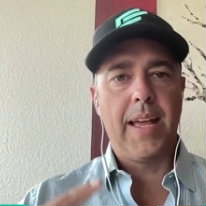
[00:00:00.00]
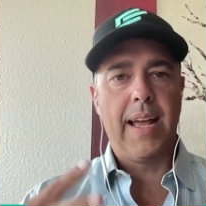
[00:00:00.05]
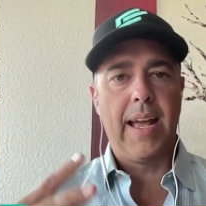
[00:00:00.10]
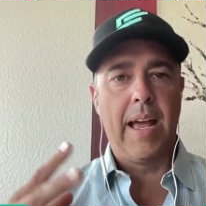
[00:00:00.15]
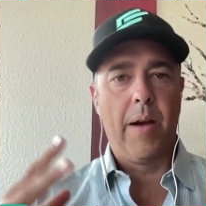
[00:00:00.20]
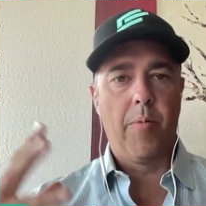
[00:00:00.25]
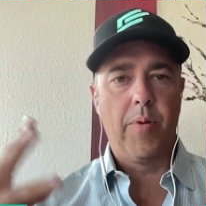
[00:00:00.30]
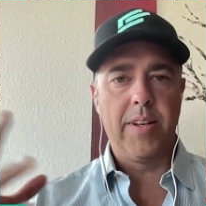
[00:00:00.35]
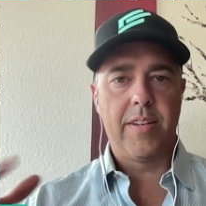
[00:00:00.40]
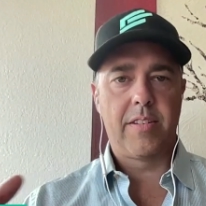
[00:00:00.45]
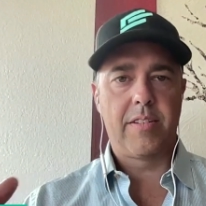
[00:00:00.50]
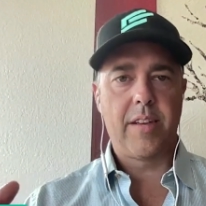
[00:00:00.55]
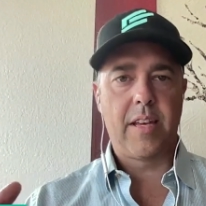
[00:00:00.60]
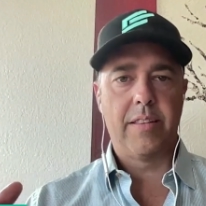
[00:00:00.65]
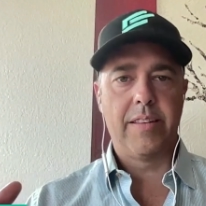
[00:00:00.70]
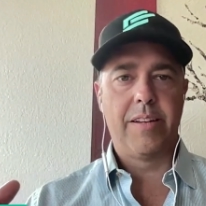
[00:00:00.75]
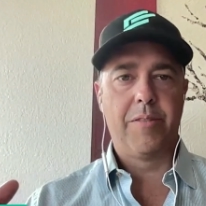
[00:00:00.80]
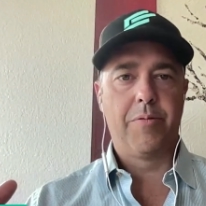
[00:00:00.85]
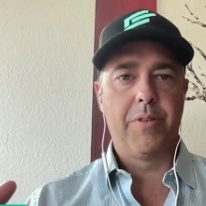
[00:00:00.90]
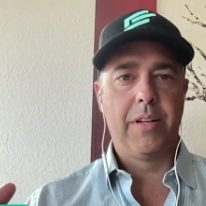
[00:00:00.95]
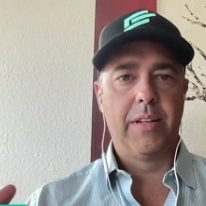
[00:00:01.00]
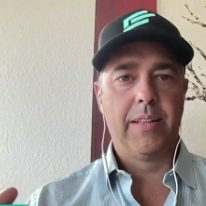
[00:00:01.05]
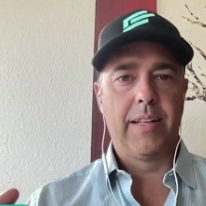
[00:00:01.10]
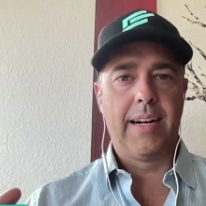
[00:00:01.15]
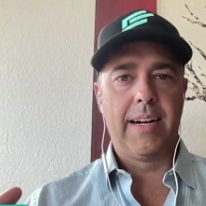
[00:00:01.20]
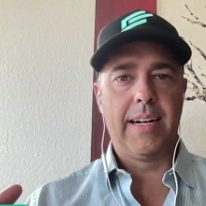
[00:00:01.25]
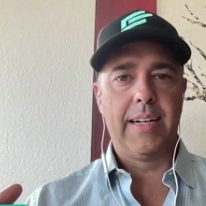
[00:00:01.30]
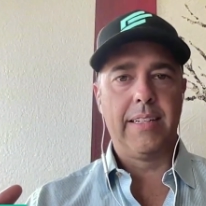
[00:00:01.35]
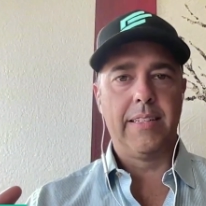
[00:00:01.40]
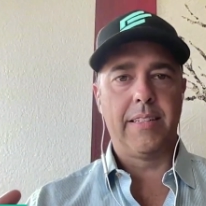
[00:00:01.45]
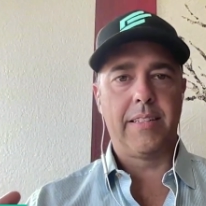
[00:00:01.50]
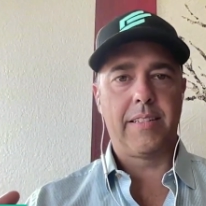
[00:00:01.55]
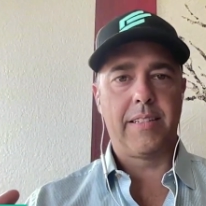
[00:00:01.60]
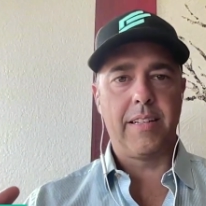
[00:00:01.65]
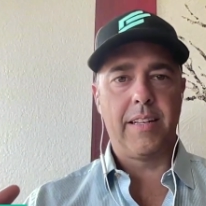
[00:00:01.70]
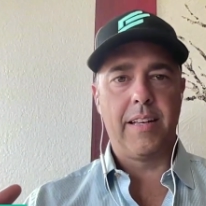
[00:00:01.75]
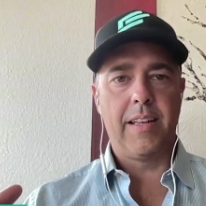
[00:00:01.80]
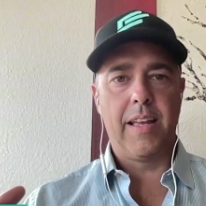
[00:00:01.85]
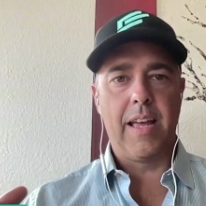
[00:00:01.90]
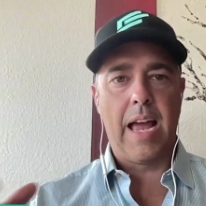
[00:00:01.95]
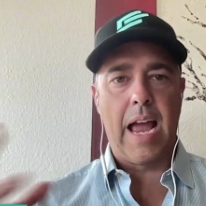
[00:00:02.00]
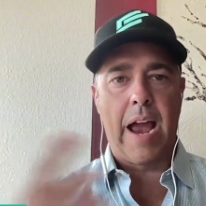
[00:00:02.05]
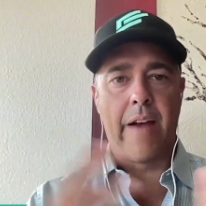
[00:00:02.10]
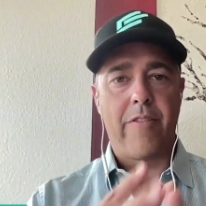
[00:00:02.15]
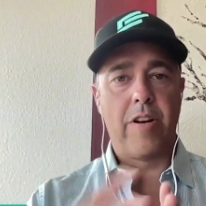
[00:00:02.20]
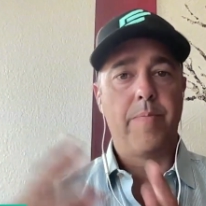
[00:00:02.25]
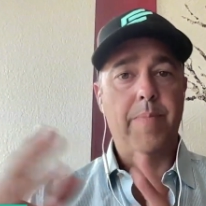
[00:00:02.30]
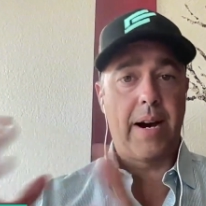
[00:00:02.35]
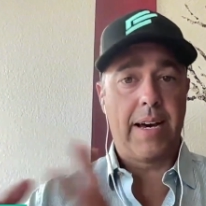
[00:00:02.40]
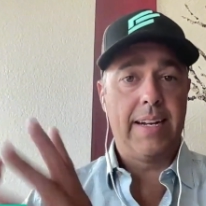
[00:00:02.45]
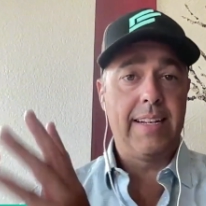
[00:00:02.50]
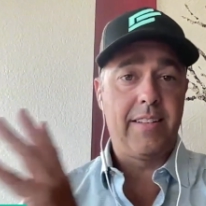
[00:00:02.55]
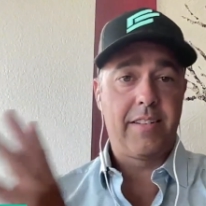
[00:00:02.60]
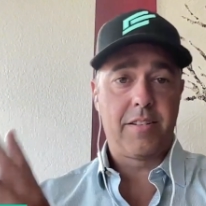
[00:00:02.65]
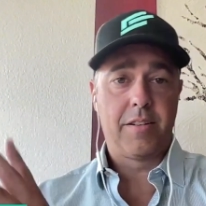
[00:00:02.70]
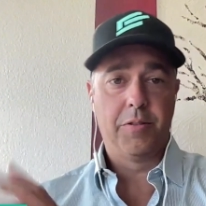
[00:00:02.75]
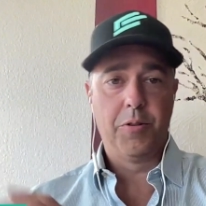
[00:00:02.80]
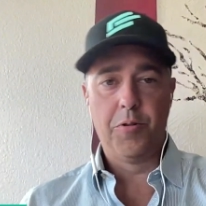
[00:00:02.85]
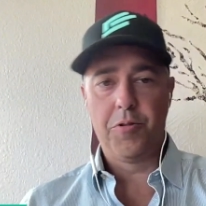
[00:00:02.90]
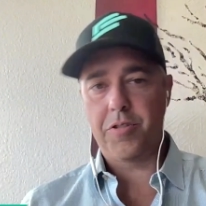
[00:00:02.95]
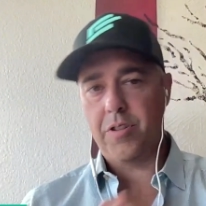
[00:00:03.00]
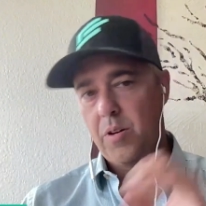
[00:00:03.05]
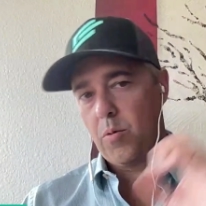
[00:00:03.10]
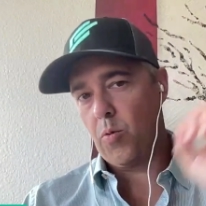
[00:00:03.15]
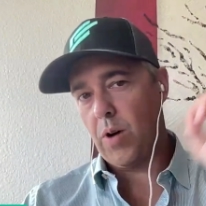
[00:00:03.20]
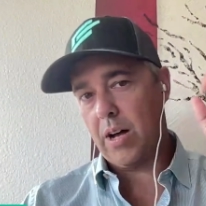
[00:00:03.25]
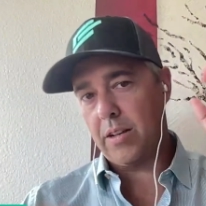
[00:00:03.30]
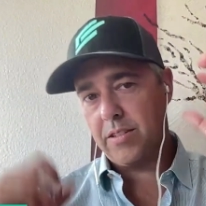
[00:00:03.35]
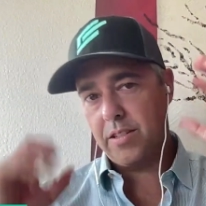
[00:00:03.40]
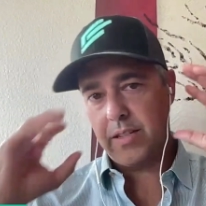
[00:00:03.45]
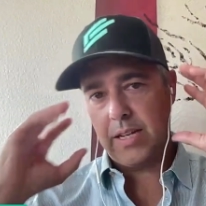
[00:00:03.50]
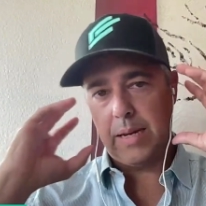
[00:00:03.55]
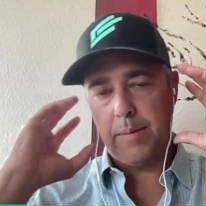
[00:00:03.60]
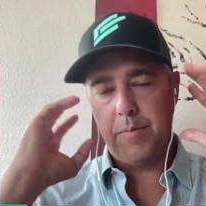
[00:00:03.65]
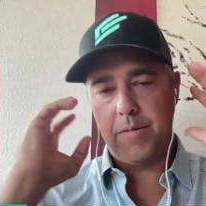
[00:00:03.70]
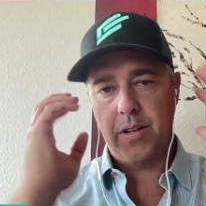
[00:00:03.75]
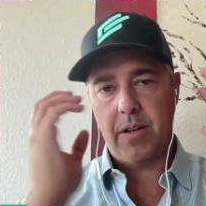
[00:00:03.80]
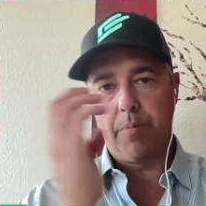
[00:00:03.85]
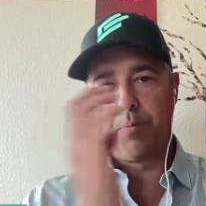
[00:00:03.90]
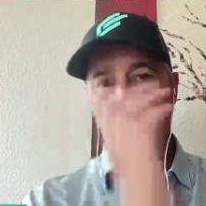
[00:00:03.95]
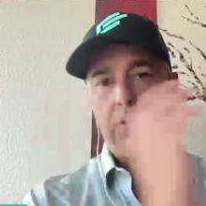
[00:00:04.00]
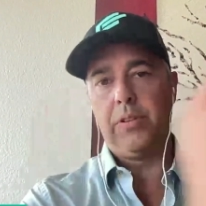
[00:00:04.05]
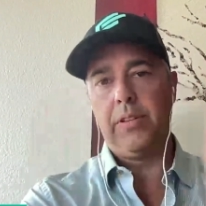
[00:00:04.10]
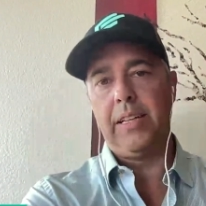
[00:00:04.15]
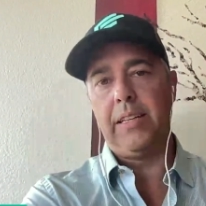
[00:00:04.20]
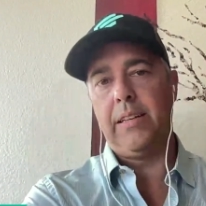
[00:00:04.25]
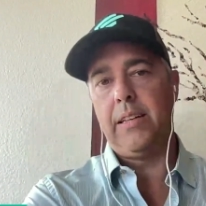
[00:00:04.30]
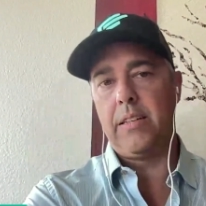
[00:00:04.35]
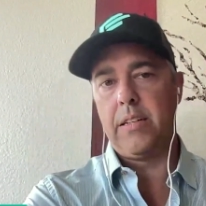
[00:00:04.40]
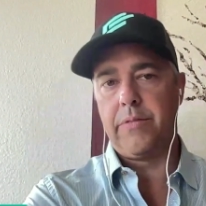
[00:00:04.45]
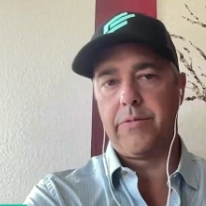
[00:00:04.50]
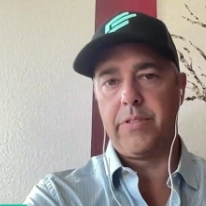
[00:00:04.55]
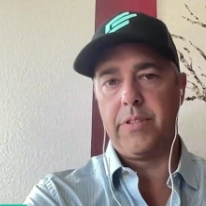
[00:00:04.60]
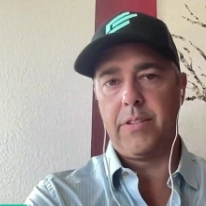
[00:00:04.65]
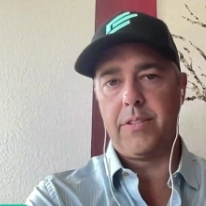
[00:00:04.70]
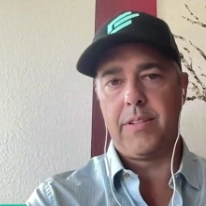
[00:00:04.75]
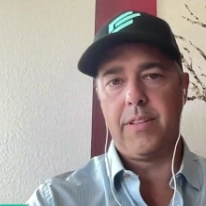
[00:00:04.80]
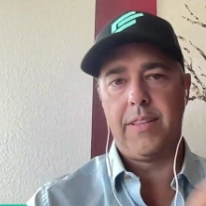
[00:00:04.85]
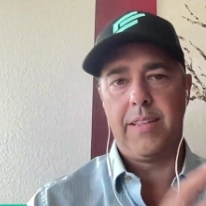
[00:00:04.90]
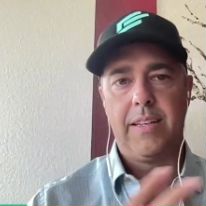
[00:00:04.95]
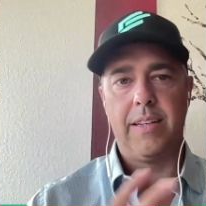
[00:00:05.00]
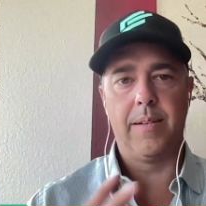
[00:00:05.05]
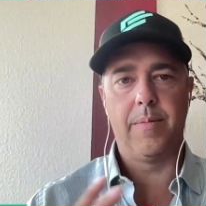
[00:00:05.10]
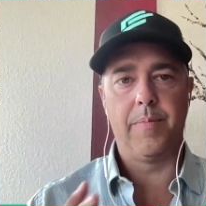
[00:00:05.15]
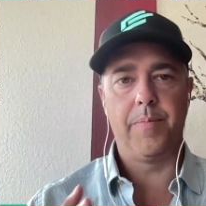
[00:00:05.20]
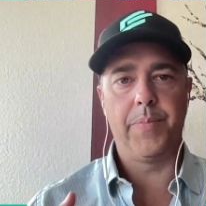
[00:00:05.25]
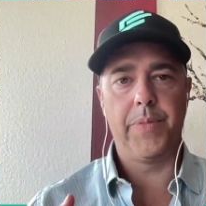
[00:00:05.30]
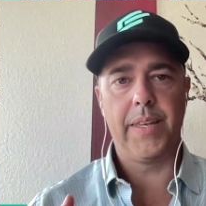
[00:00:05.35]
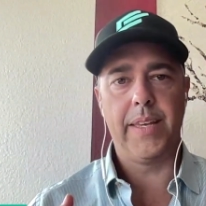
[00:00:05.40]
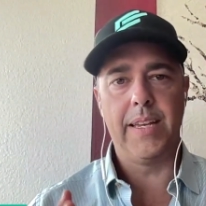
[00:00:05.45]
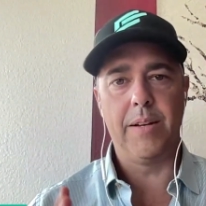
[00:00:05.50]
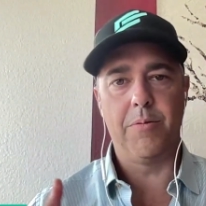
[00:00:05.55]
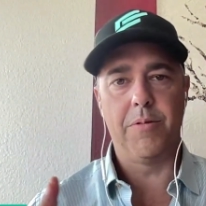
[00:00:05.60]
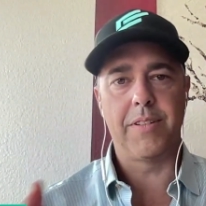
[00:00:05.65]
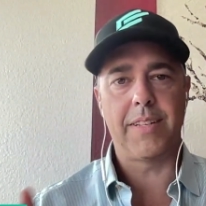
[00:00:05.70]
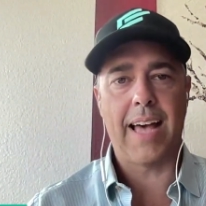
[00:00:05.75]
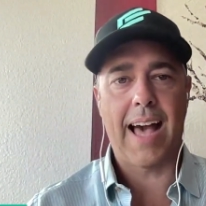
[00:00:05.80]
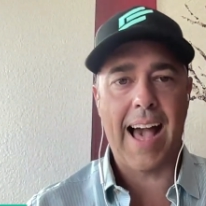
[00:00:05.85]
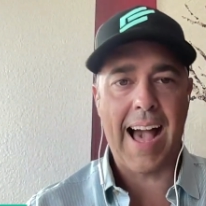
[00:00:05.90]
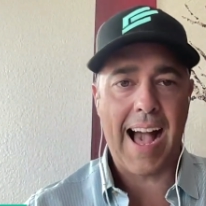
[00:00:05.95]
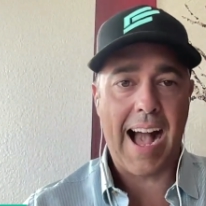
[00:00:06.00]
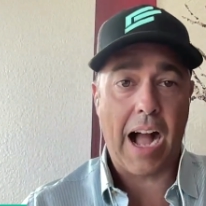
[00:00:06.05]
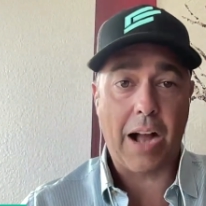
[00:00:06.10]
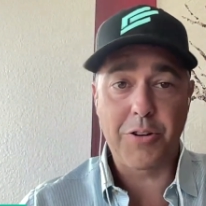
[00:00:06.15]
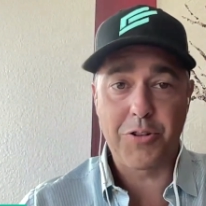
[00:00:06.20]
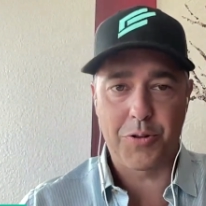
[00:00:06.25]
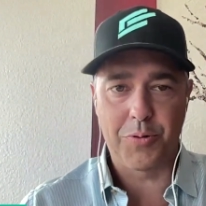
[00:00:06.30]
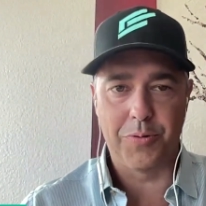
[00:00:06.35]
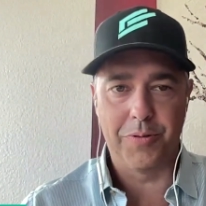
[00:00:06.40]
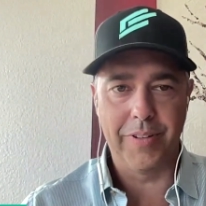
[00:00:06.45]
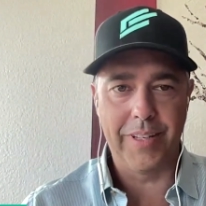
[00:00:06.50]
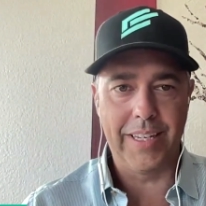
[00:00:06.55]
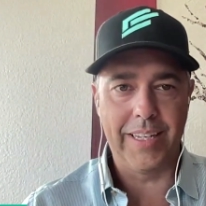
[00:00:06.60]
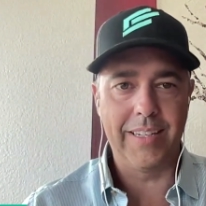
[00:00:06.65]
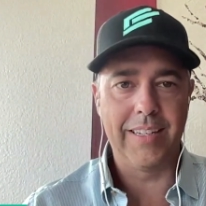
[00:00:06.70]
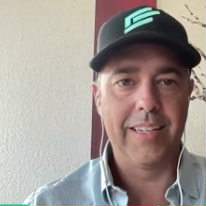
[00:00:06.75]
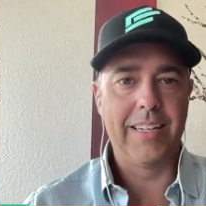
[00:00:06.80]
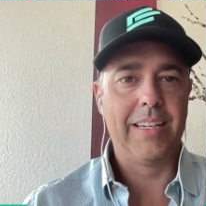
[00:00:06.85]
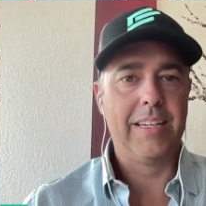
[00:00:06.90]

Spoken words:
And we suddenly realized everybody's solution, while seemed completely different to them, it was actually